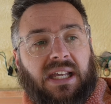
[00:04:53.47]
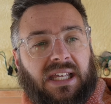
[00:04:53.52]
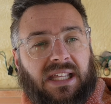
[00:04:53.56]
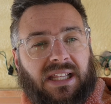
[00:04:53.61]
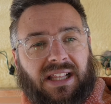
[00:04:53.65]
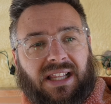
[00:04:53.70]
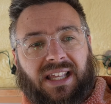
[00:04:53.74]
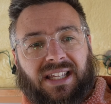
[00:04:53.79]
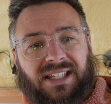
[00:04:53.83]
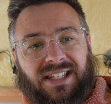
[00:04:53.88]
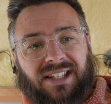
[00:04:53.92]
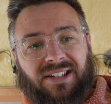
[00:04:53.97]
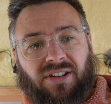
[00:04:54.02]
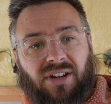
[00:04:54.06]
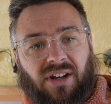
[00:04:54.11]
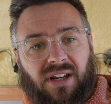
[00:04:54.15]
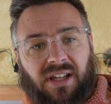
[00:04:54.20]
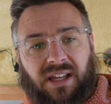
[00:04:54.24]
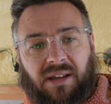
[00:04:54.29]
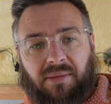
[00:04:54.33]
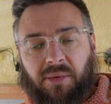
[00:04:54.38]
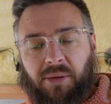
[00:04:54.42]
unless it's
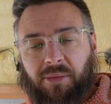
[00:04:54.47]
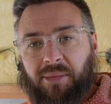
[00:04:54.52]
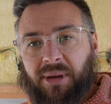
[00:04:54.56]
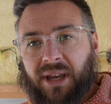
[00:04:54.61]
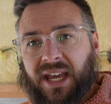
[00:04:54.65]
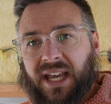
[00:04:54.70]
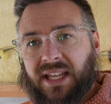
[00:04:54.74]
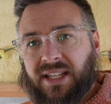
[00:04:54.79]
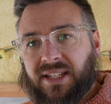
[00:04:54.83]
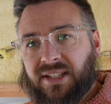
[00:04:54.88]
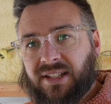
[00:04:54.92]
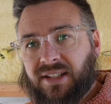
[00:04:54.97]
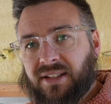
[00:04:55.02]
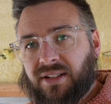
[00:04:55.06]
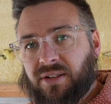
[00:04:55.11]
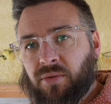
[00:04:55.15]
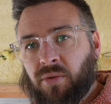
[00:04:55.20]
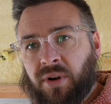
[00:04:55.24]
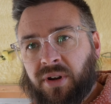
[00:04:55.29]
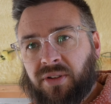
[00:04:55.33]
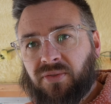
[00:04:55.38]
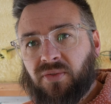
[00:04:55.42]
going to get me past the
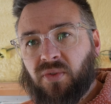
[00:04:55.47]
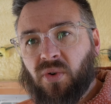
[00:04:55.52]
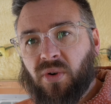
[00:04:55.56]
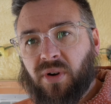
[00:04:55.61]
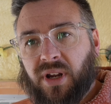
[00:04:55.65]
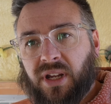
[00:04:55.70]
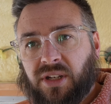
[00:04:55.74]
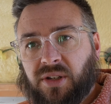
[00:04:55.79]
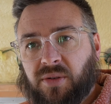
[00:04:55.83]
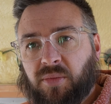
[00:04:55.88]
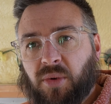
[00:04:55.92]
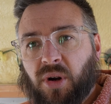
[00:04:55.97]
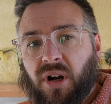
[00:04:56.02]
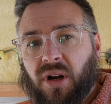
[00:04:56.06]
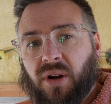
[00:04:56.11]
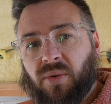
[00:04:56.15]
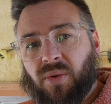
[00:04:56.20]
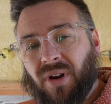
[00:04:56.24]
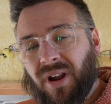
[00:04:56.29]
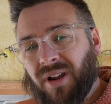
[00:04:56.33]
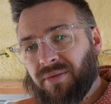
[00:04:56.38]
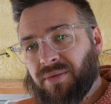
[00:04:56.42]
24-inch
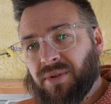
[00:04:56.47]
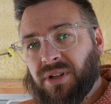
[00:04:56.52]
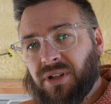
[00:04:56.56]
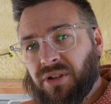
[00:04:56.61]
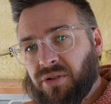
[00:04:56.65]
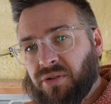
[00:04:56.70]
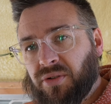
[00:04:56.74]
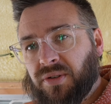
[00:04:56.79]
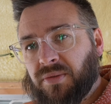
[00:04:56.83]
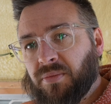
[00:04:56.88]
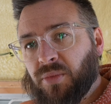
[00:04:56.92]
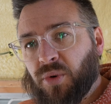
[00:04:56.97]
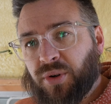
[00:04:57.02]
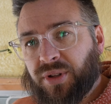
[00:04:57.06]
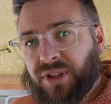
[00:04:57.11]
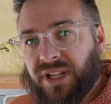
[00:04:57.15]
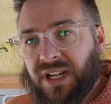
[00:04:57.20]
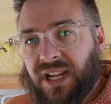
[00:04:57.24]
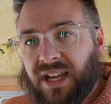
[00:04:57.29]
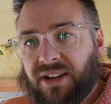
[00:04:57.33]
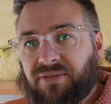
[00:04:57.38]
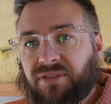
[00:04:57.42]
mark where I would use more
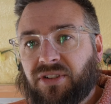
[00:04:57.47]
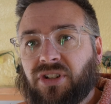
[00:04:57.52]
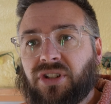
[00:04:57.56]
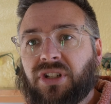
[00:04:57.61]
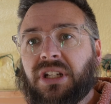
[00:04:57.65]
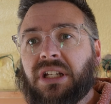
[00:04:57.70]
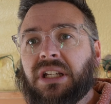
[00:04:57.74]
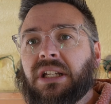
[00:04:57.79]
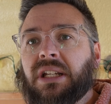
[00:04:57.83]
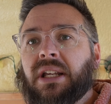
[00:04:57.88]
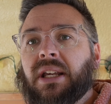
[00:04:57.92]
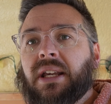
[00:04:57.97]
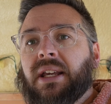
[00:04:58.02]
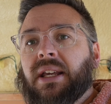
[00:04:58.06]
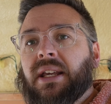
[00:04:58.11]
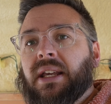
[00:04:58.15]
than half a sheet.